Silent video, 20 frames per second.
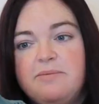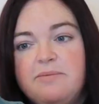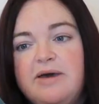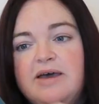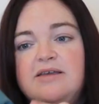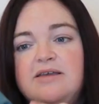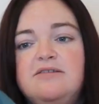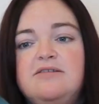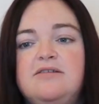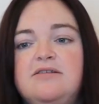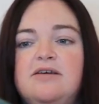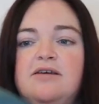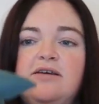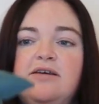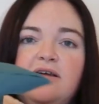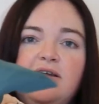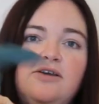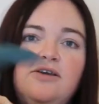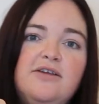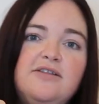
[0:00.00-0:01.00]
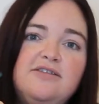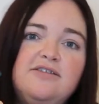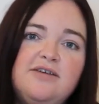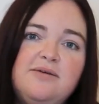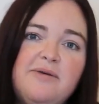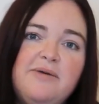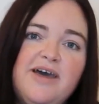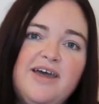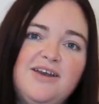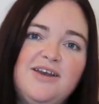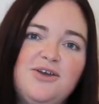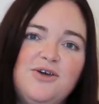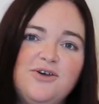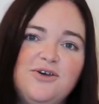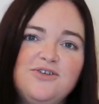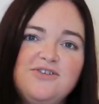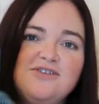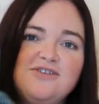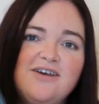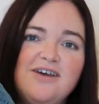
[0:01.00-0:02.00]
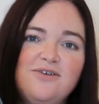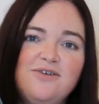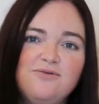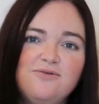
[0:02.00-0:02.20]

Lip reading: the best. You can see my hand goes like